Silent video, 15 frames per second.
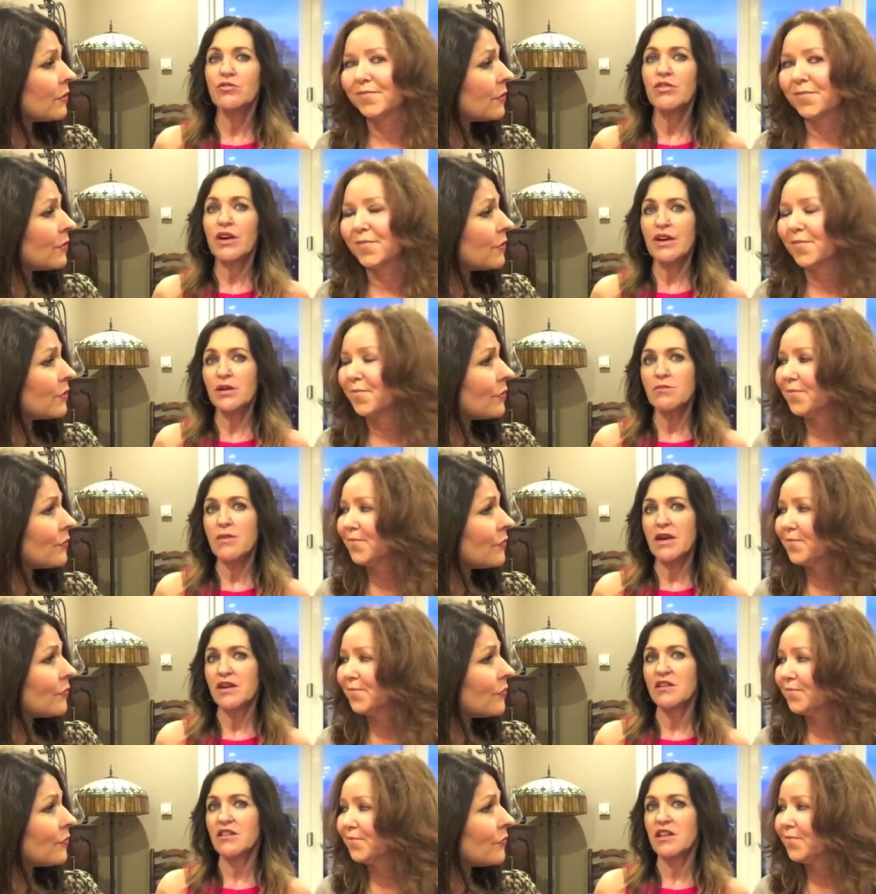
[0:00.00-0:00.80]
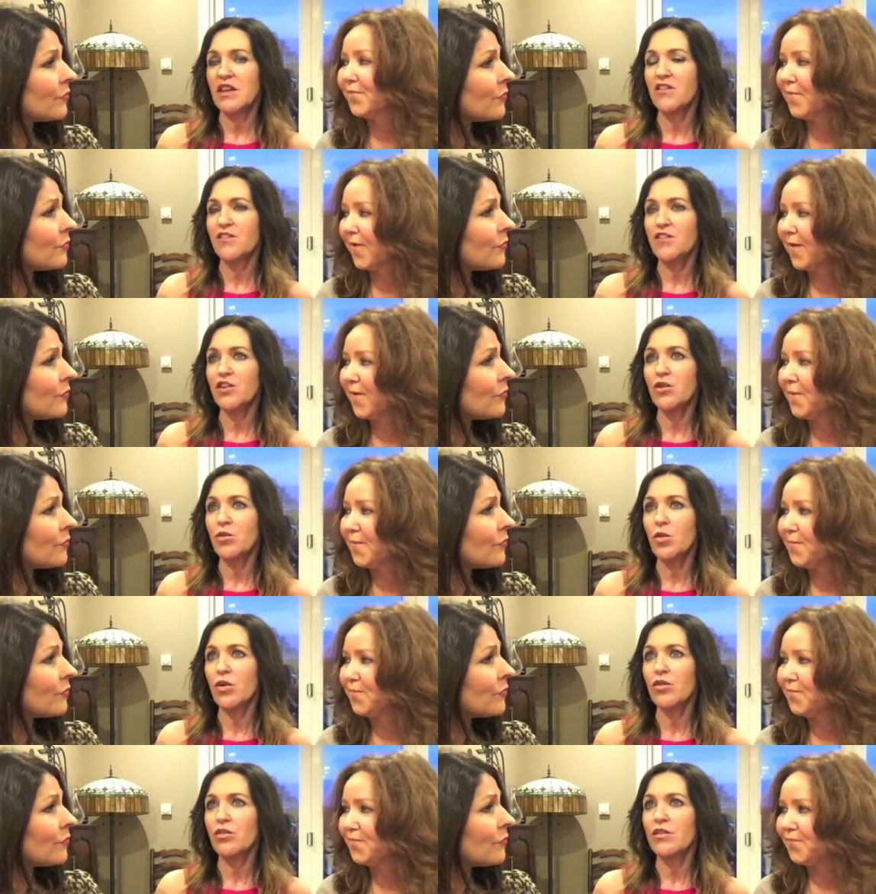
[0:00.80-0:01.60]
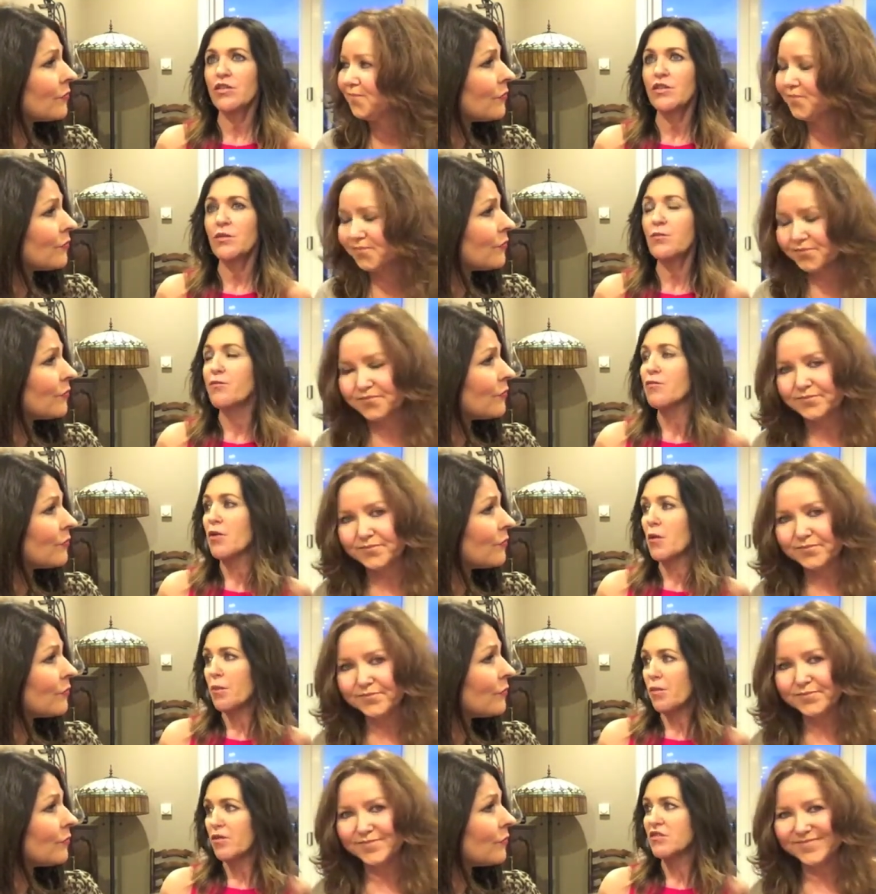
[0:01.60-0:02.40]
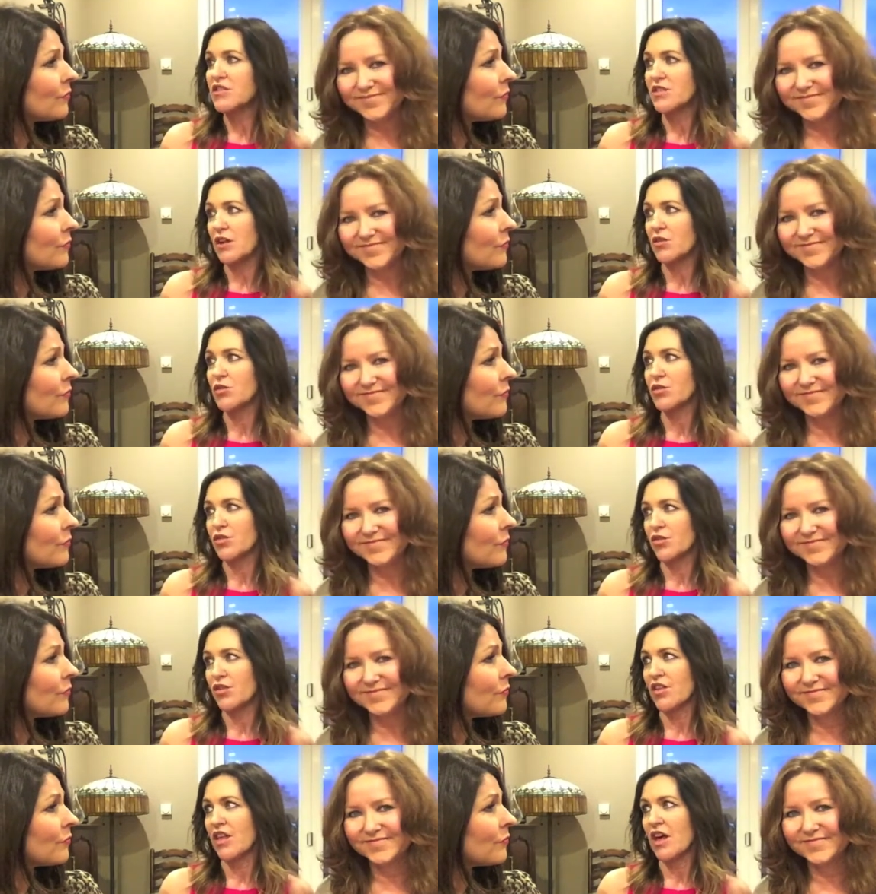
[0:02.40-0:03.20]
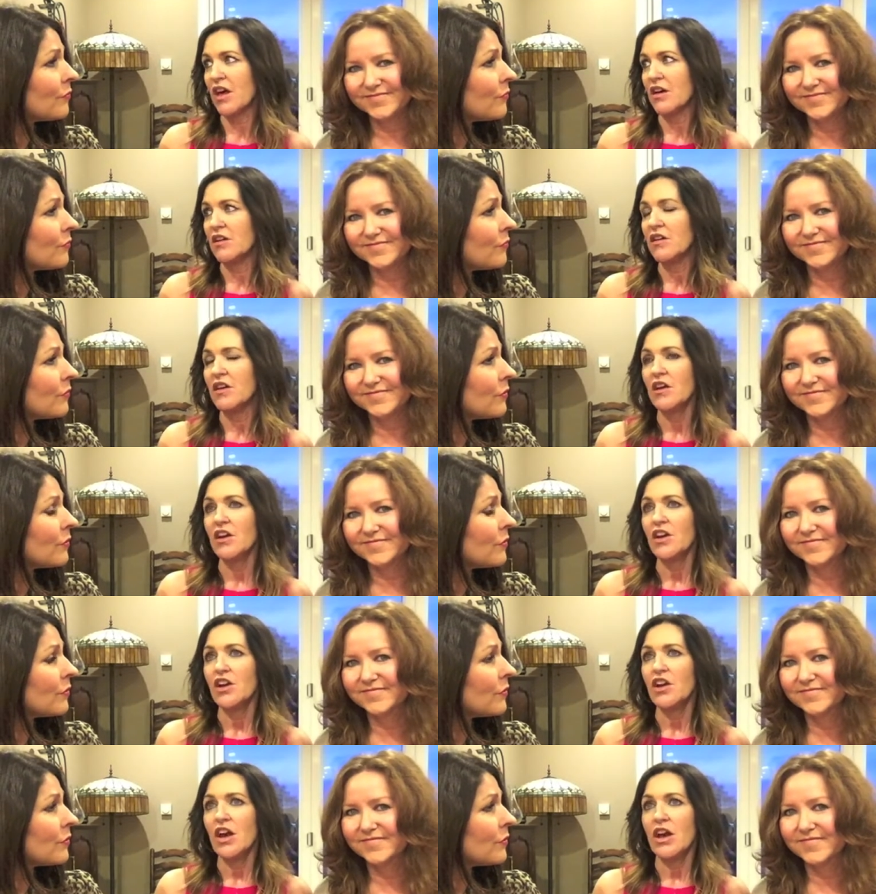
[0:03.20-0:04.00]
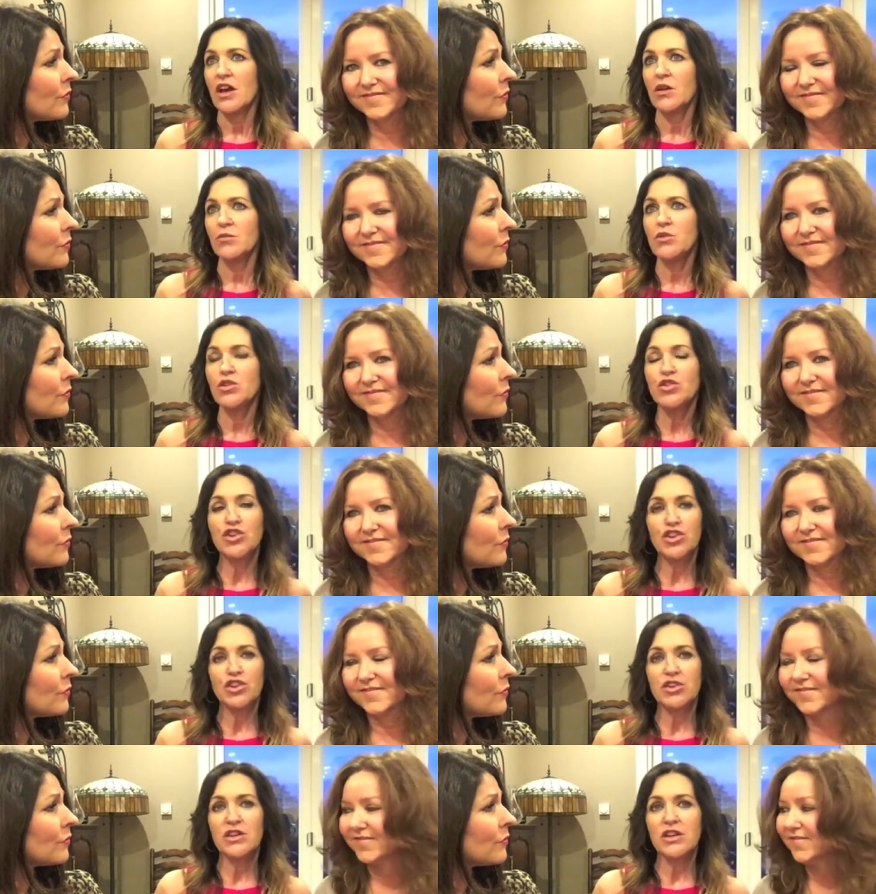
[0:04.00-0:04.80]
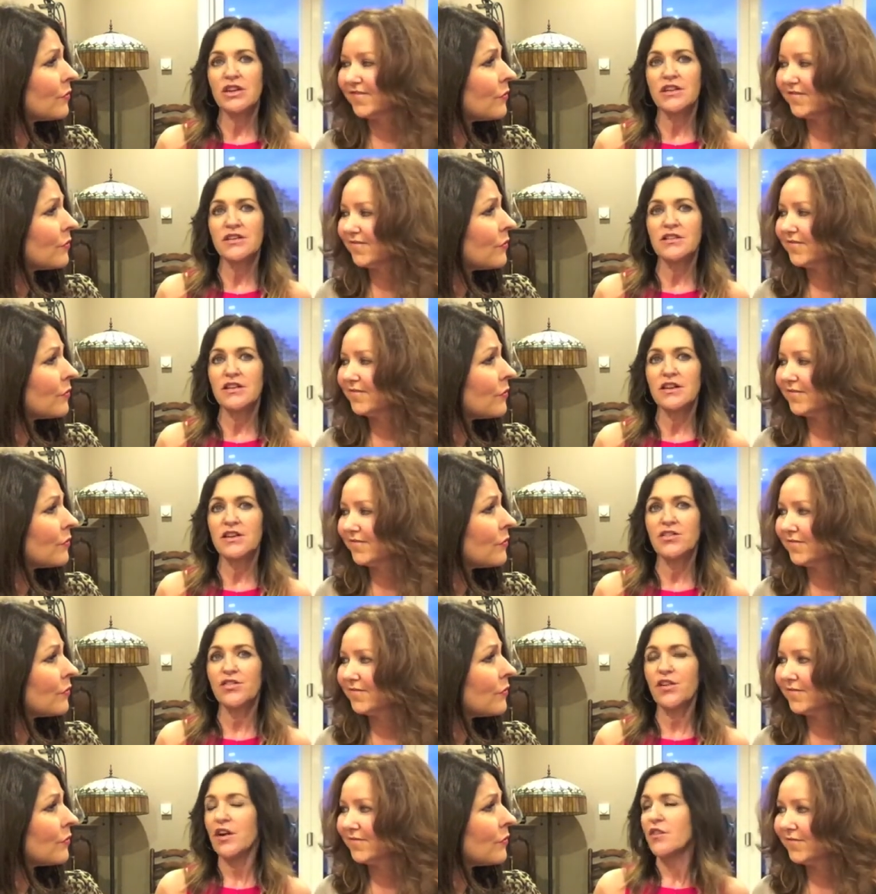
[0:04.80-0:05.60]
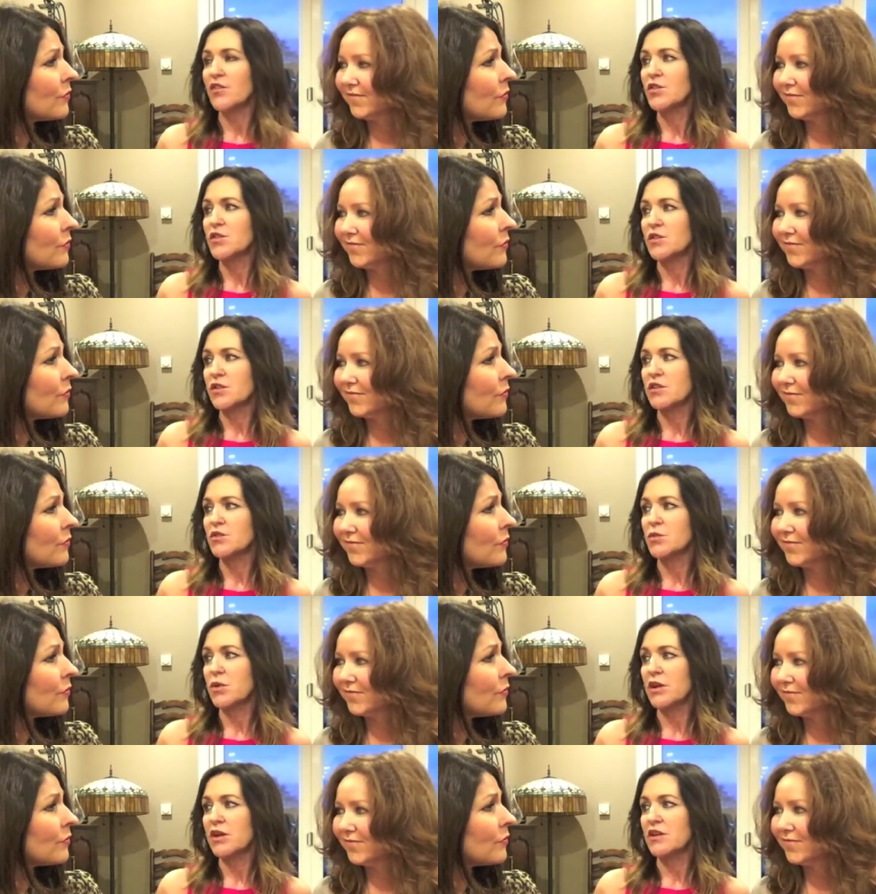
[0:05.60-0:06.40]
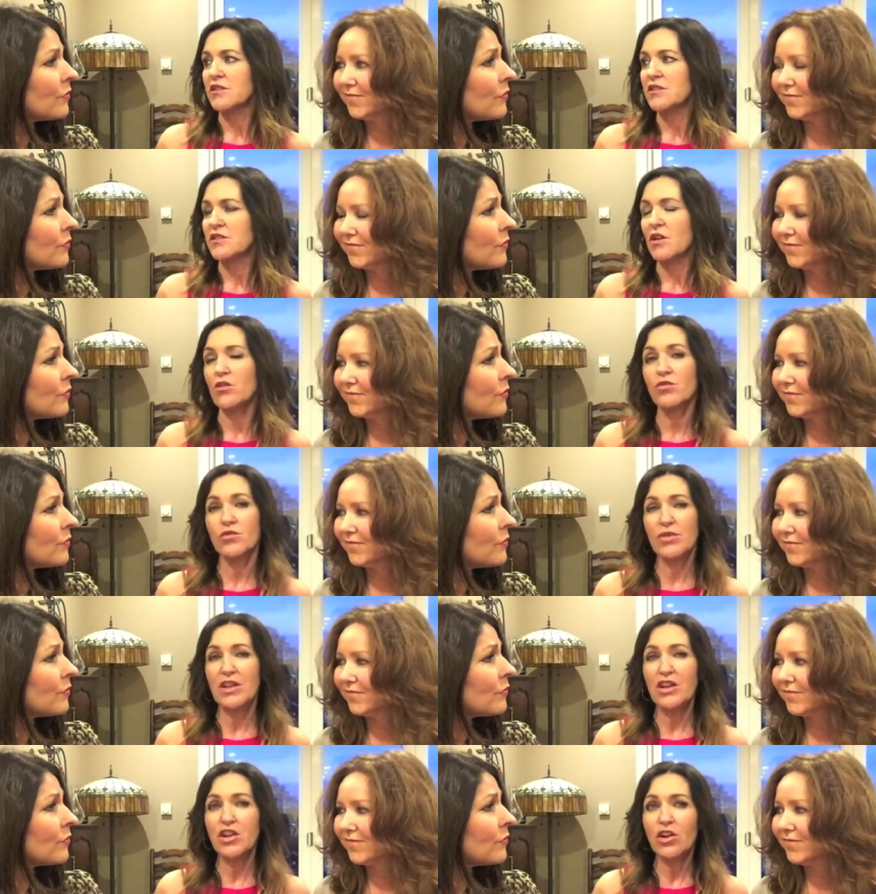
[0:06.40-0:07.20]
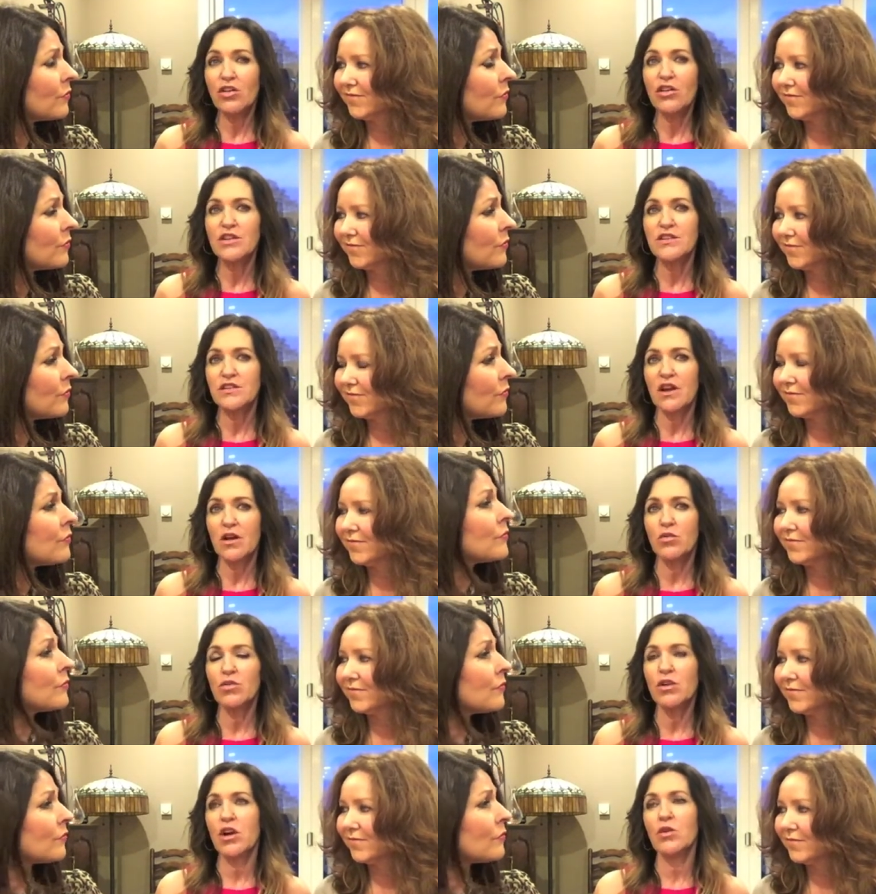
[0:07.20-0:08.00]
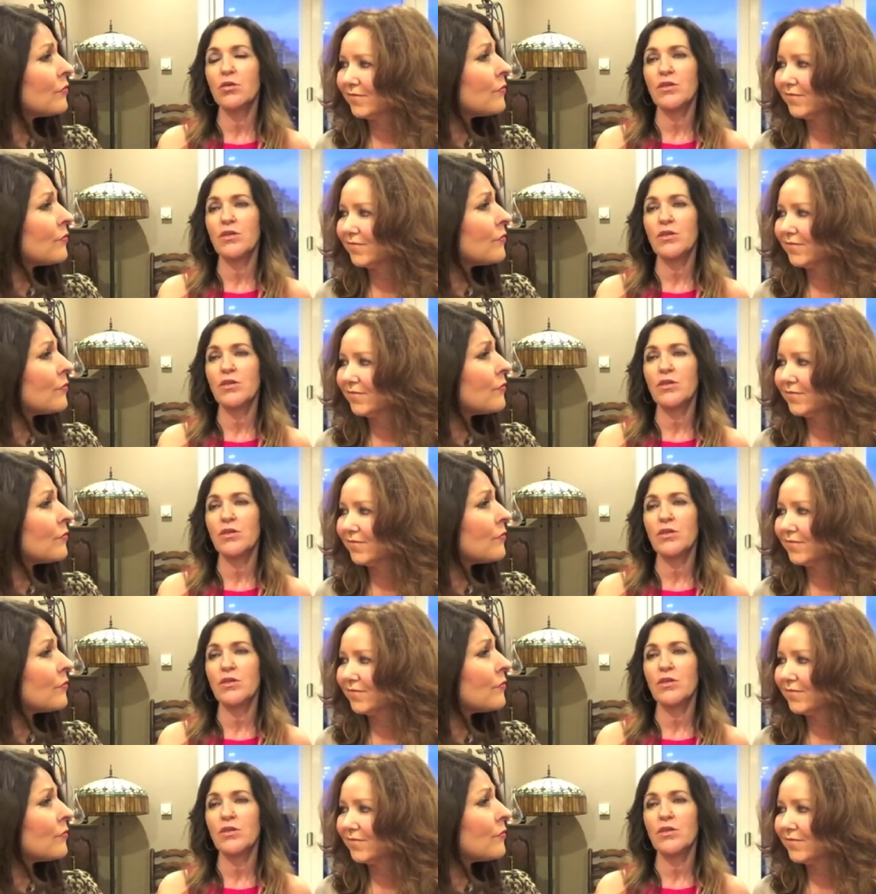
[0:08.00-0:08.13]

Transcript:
Speaker 1: recommend that if you want the proper results for that, um, you shouldn't exceed five or six weeks. So the longest I will go